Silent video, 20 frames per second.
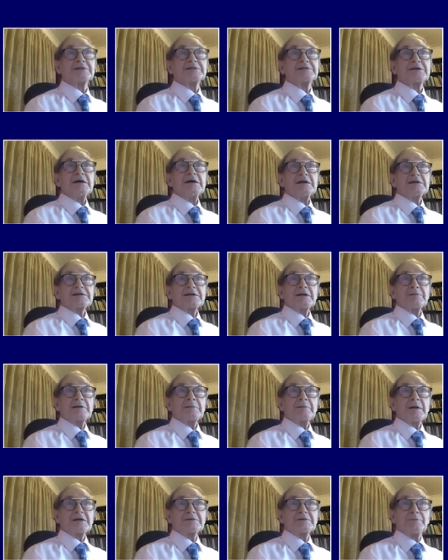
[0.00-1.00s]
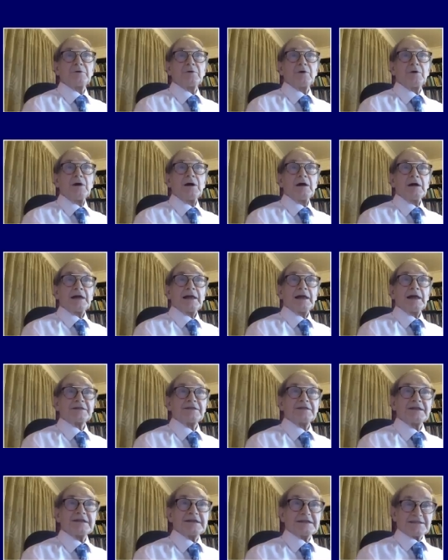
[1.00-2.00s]
Something much more like
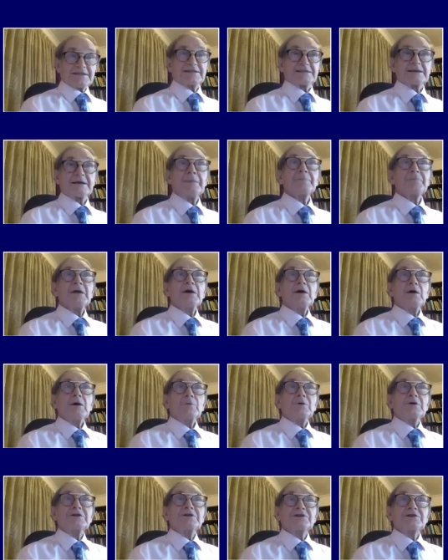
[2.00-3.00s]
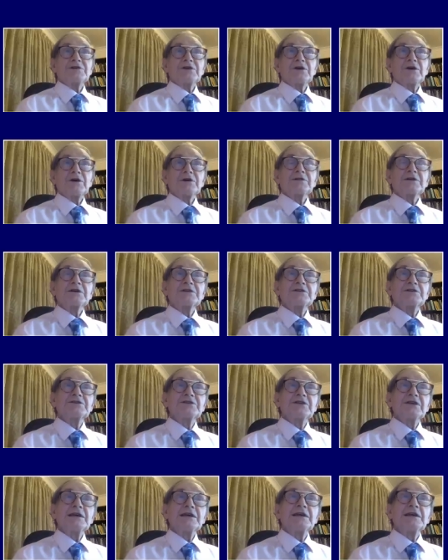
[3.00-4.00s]
this, which is showing the
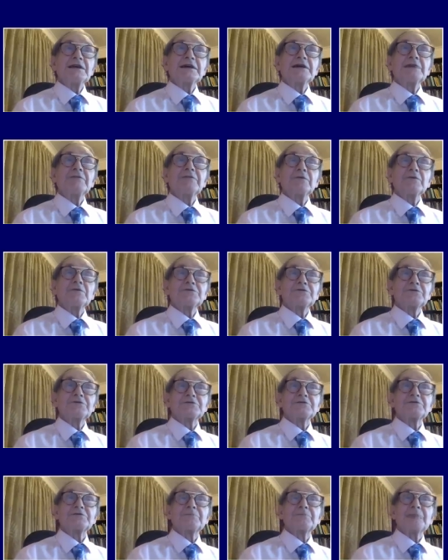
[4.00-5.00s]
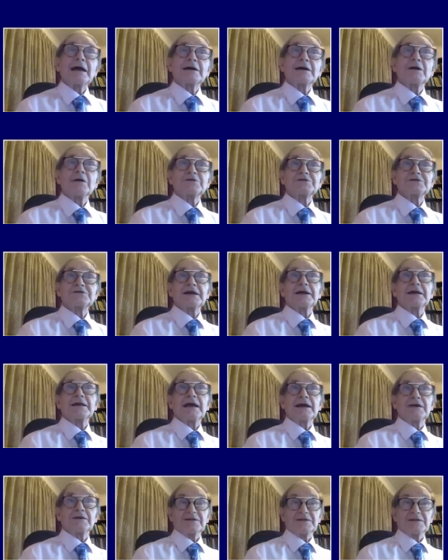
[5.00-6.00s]
congealing of all sorts of black hole
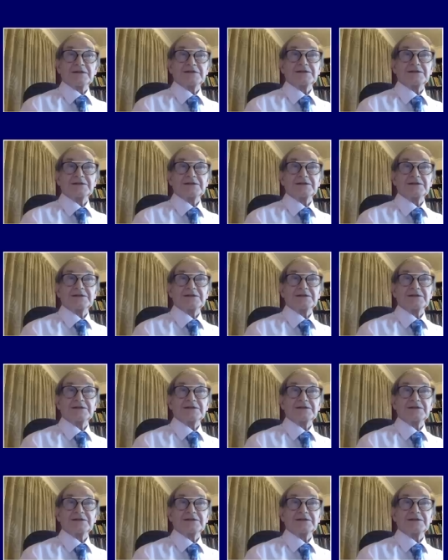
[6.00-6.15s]
singularities.